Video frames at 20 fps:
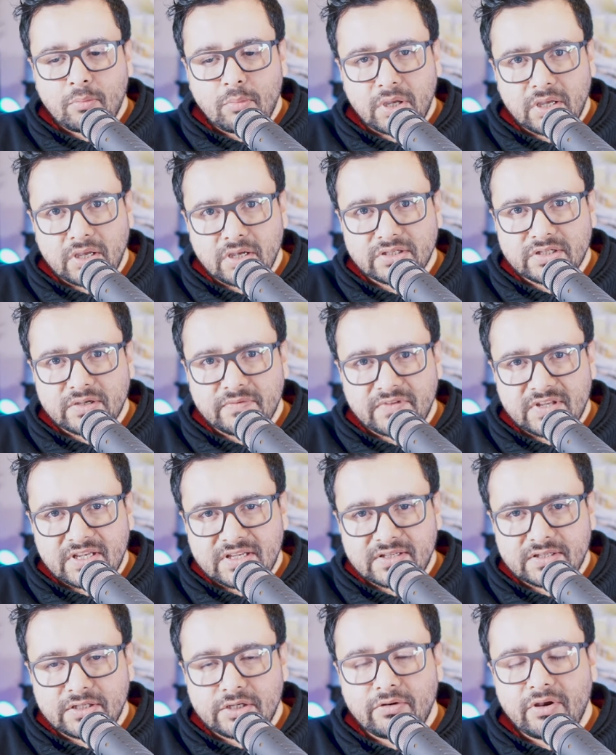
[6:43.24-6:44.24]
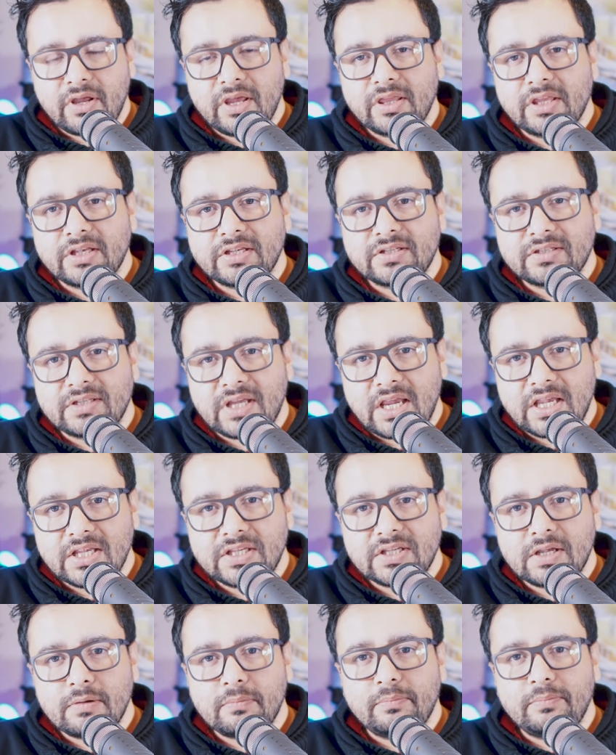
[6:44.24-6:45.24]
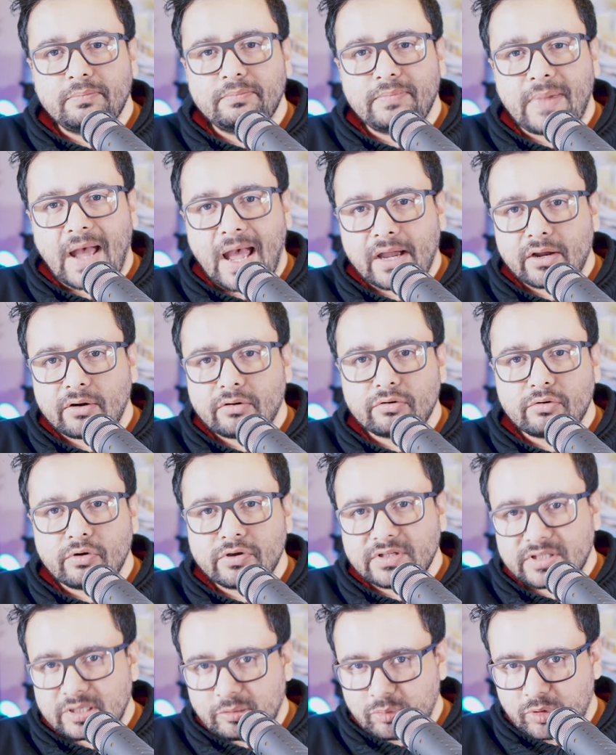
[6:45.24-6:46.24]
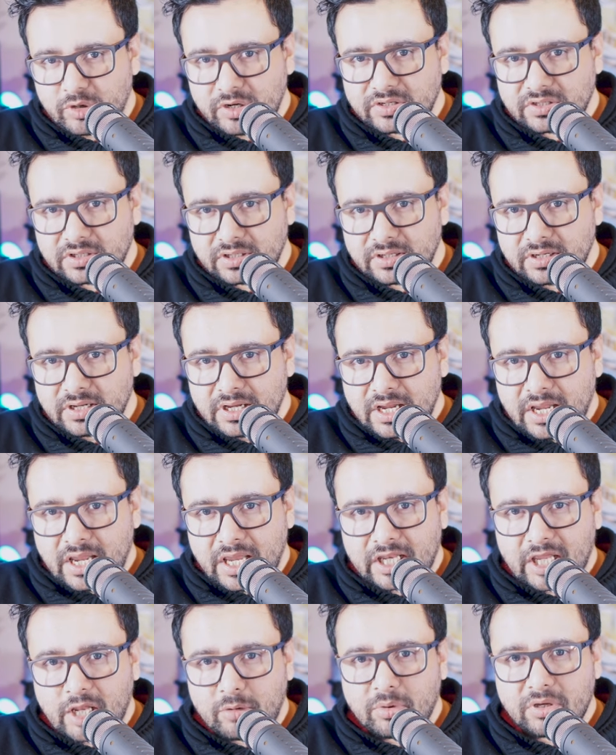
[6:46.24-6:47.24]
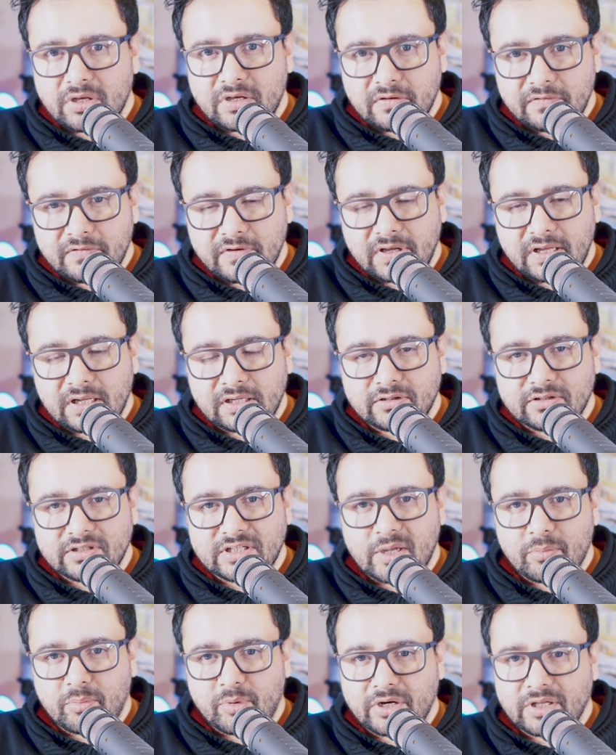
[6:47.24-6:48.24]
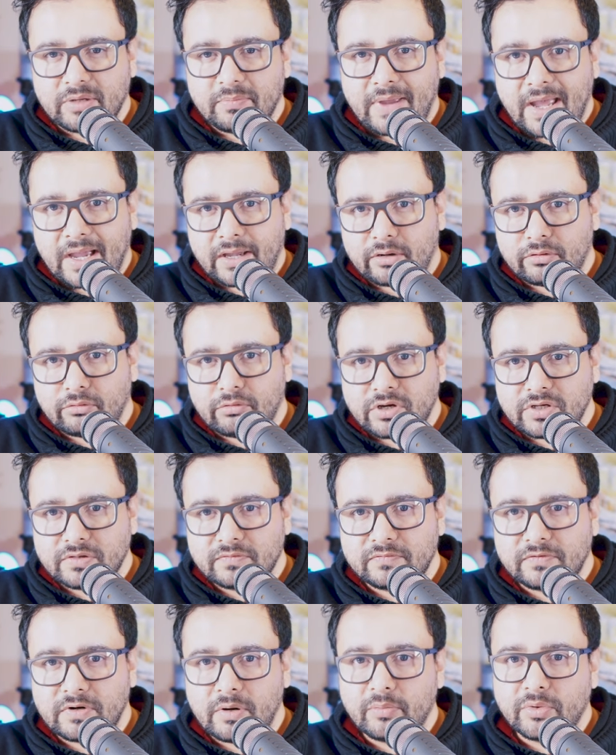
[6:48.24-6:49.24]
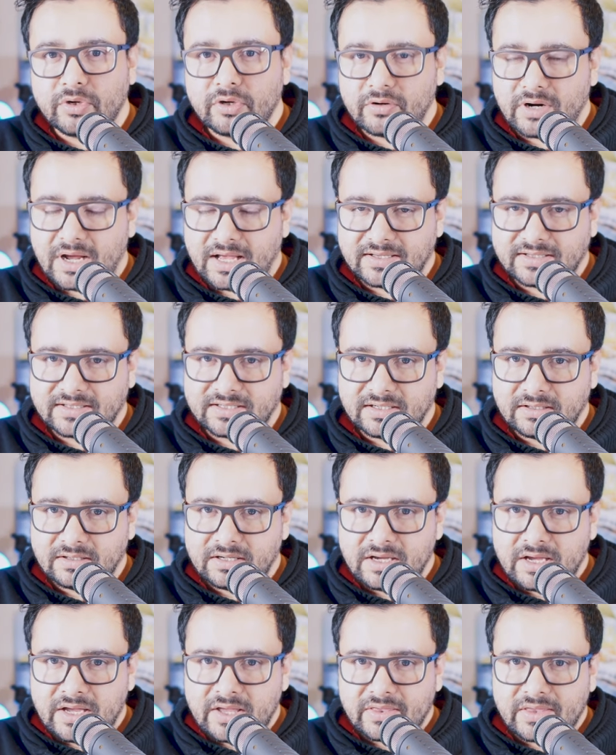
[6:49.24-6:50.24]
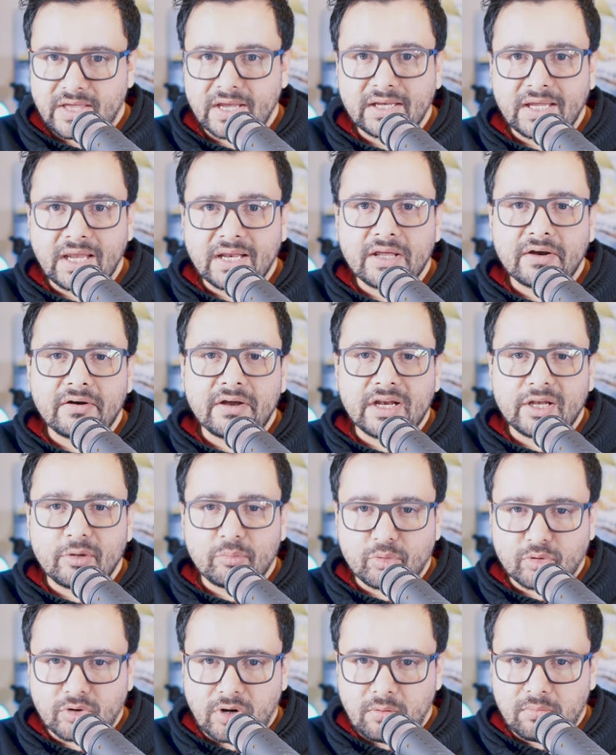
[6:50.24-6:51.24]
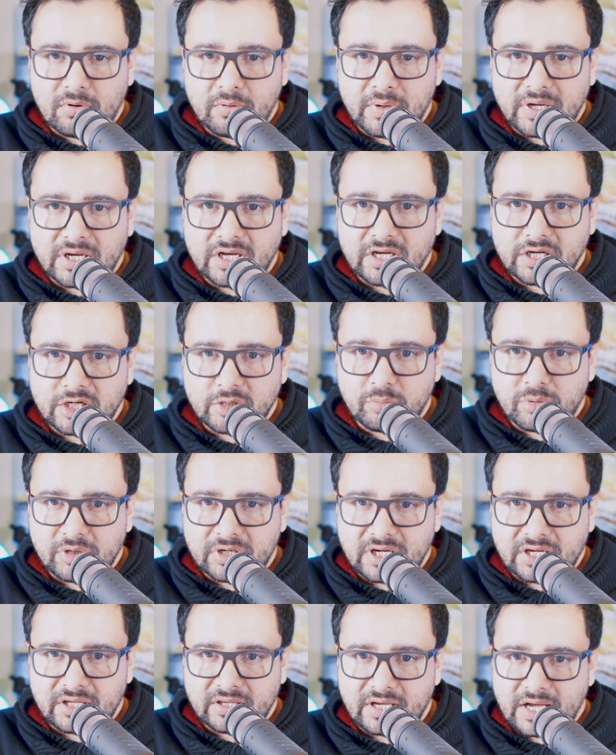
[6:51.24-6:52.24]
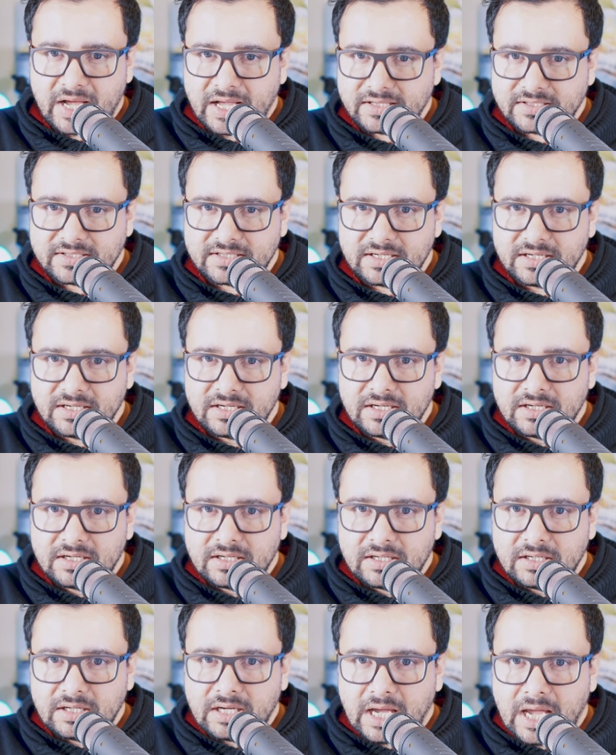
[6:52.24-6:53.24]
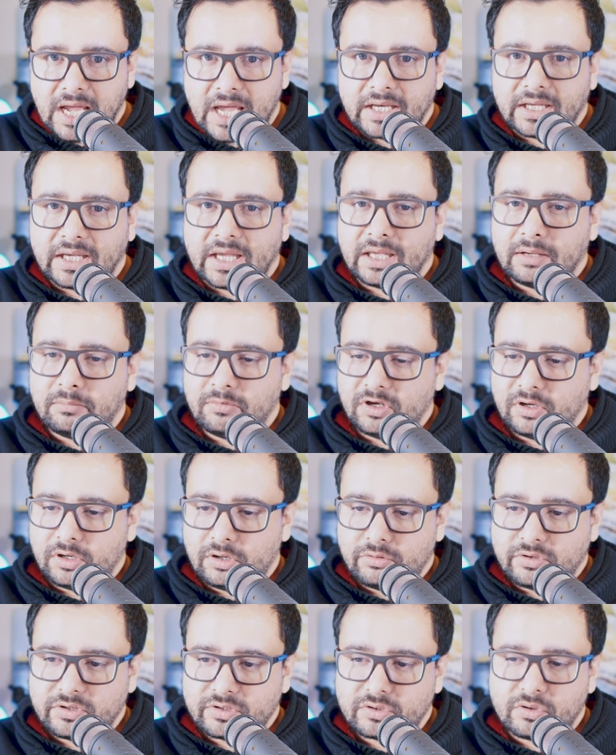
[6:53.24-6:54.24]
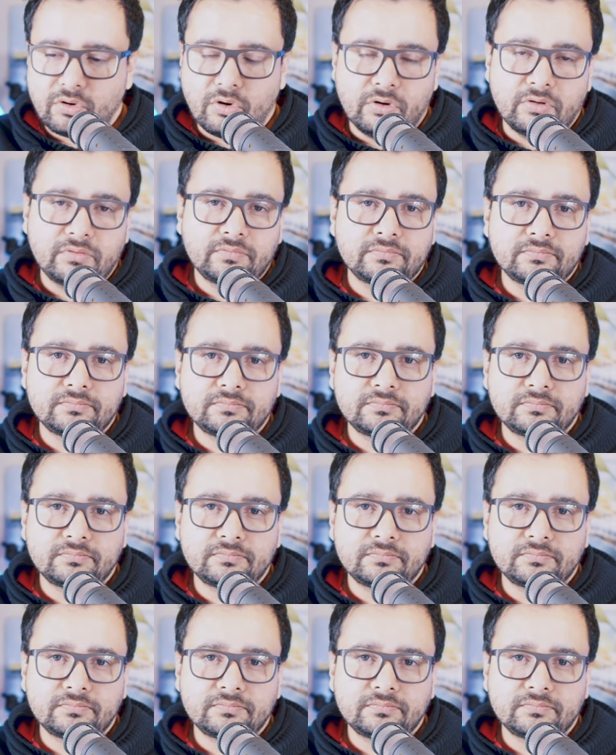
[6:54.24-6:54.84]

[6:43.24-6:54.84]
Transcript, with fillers: Because of this, during the stage of background noise separation, it can be difficult to separate the background noise from your answer. That can create a problem in interpreting the answer and giving you the score.